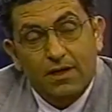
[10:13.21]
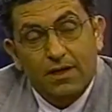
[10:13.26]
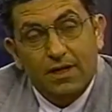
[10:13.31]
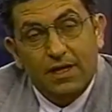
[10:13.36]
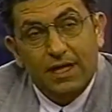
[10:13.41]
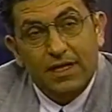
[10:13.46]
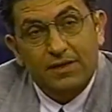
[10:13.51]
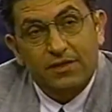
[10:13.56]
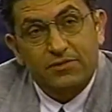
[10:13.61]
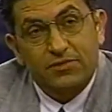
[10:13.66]

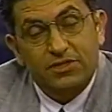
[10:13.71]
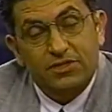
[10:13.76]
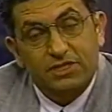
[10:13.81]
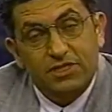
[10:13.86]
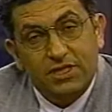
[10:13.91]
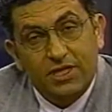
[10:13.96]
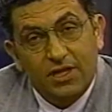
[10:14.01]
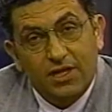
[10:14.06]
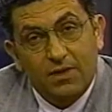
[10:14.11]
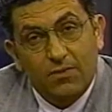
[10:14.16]
And there
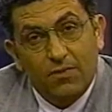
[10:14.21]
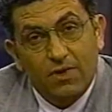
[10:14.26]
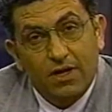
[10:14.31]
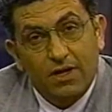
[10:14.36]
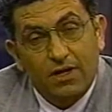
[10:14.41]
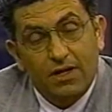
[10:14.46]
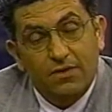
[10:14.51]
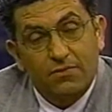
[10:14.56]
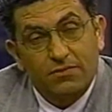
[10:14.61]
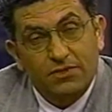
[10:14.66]
is the other
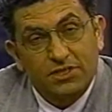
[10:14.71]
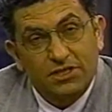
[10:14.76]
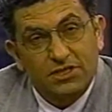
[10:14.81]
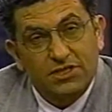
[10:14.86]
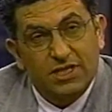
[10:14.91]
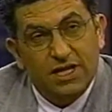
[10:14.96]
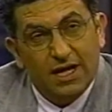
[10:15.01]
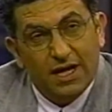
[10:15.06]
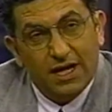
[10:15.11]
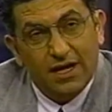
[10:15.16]
one,
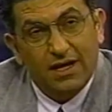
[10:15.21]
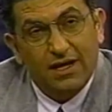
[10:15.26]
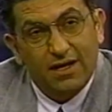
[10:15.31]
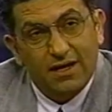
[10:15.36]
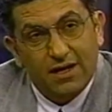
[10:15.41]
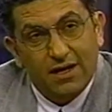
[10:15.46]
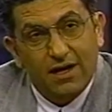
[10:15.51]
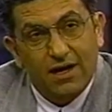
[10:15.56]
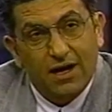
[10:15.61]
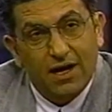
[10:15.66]
which is
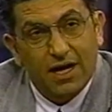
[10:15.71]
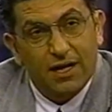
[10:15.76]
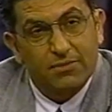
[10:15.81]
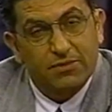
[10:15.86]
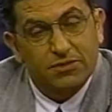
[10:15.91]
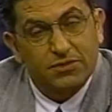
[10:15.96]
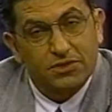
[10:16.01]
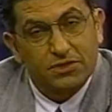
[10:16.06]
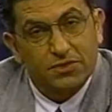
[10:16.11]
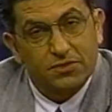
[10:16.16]
a
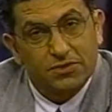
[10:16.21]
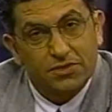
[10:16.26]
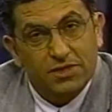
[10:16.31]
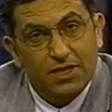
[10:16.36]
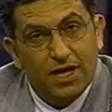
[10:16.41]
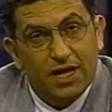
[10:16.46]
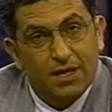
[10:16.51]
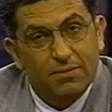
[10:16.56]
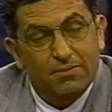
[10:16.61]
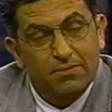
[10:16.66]
high
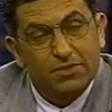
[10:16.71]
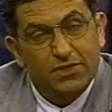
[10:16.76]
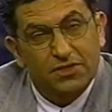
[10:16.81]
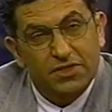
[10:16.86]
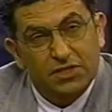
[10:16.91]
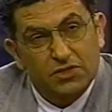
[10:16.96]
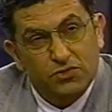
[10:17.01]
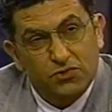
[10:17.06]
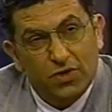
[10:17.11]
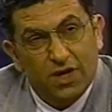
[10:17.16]
pursuit
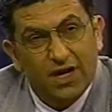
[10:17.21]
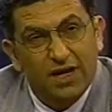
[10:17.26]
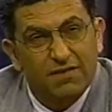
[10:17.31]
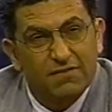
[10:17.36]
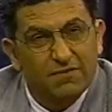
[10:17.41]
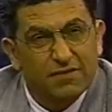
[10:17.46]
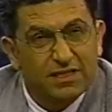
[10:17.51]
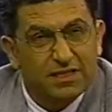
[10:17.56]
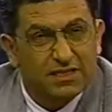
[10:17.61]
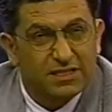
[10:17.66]
type. You can
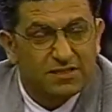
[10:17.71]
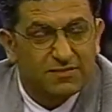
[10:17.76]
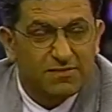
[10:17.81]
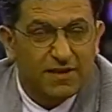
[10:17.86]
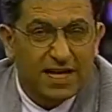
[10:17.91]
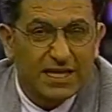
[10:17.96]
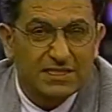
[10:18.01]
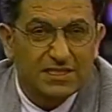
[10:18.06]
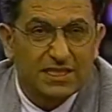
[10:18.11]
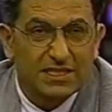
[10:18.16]
drive
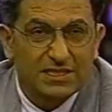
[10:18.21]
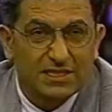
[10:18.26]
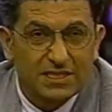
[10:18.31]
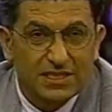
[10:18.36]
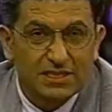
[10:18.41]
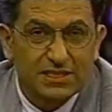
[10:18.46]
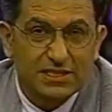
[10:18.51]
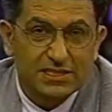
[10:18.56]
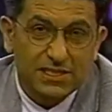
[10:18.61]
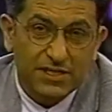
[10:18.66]
as fast
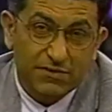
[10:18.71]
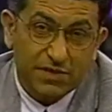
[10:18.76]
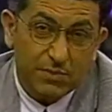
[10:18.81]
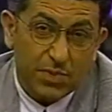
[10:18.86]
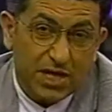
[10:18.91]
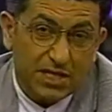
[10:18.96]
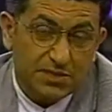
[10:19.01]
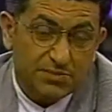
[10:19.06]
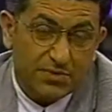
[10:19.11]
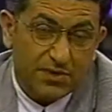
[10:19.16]
as 60,
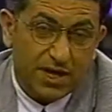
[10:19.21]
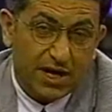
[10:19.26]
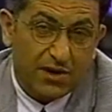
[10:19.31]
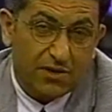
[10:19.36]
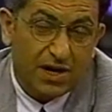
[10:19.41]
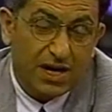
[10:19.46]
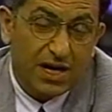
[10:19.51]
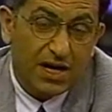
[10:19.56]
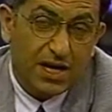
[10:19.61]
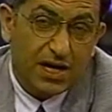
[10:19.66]
70 miles per
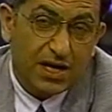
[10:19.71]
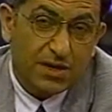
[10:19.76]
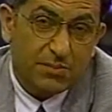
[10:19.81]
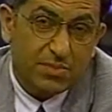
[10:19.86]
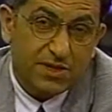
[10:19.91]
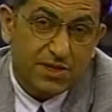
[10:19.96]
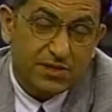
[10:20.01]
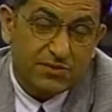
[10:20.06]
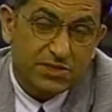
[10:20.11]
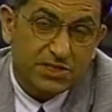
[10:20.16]
hour.
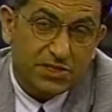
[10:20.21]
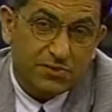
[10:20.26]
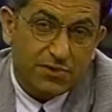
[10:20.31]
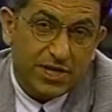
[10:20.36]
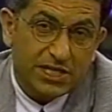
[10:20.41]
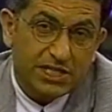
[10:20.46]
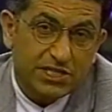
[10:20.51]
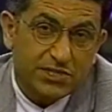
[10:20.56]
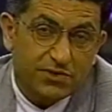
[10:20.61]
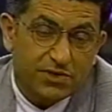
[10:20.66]
But there
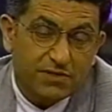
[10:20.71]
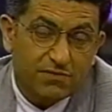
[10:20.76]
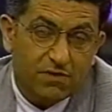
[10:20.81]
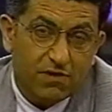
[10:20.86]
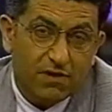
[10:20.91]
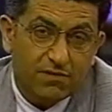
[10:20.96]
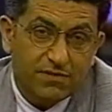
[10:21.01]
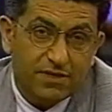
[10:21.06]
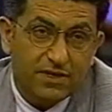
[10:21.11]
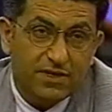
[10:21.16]
is a ratio
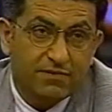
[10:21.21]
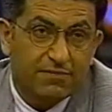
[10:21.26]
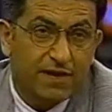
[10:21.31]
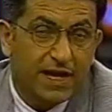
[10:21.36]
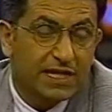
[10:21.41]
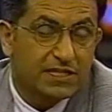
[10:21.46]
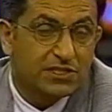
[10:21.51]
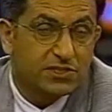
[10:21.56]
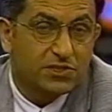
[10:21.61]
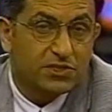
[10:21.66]
involved here.
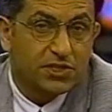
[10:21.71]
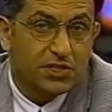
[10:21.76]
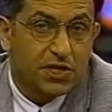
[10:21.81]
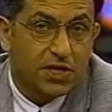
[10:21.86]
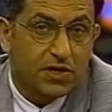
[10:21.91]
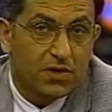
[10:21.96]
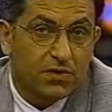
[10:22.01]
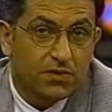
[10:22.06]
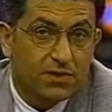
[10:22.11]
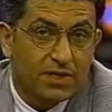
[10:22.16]
The faster
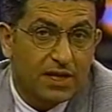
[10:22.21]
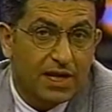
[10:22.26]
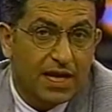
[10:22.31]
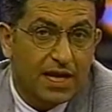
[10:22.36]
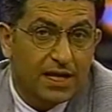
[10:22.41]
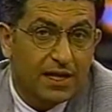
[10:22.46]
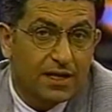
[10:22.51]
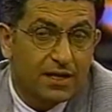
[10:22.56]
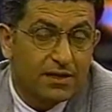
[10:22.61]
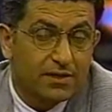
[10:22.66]
you go,
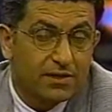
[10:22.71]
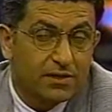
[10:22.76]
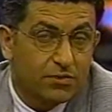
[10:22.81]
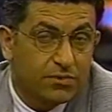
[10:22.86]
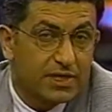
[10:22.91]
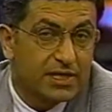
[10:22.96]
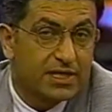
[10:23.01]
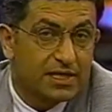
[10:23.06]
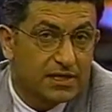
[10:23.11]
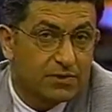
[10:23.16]

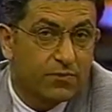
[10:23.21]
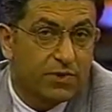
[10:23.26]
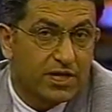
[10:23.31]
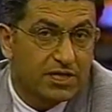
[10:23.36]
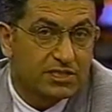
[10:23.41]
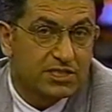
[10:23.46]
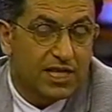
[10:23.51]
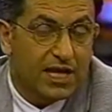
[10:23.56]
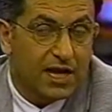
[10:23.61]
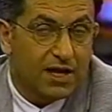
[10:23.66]
the quicker it
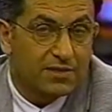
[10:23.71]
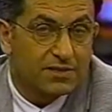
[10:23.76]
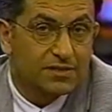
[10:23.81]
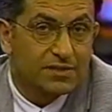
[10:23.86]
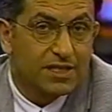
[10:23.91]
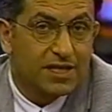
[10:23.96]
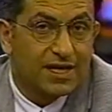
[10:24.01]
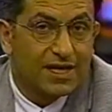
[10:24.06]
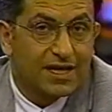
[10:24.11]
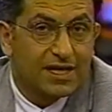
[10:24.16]
wears
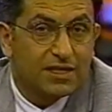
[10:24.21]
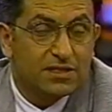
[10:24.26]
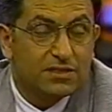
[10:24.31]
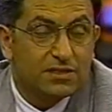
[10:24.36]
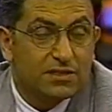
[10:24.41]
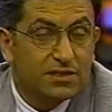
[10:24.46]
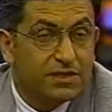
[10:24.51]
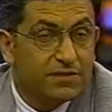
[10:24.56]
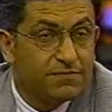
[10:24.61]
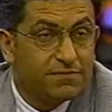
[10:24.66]
out.
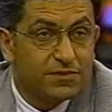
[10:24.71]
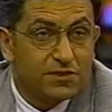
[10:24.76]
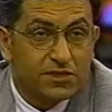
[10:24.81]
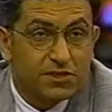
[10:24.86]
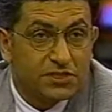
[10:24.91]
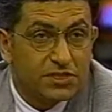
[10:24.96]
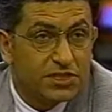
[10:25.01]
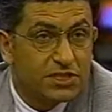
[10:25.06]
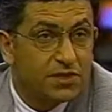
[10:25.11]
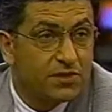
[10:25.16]

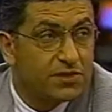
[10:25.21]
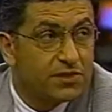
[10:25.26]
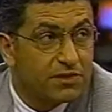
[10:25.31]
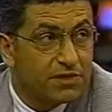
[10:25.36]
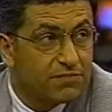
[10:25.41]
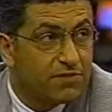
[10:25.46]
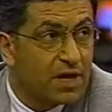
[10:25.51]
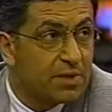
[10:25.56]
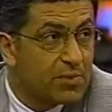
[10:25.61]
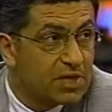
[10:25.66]
If you continue
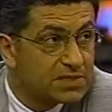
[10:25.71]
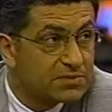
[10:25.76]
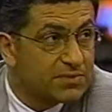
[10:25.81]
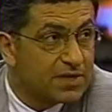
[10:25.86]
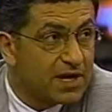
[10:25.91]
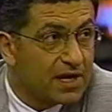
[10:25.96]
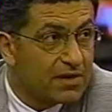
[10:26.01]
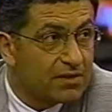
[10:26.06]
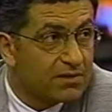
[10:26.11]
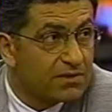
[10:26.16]
at 35
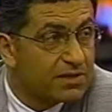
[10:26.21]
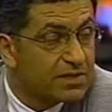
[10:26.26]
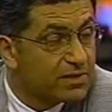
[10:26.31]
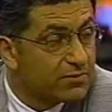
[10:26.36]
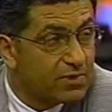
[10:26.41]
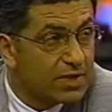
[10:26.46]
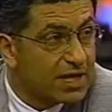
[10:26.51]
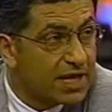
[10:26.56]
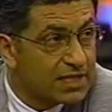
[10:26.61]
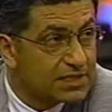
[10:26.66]
miles per
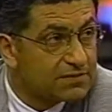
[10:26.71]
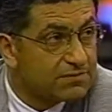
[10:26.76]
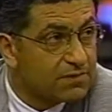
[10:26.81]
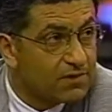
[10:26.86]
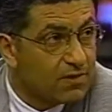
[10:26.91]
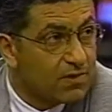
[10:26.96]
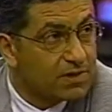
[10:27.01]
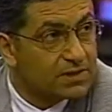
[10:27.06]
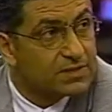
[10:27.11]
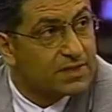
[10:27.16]
hour, it will
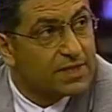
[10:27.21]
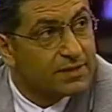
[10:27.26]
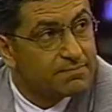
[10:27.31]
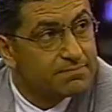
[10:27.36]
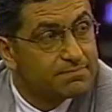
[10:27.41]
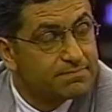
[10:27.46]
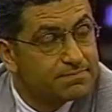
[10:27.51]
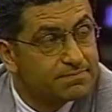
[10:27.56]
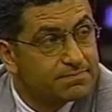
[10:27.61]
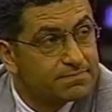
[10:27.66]
last for a long
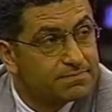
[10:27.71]
time.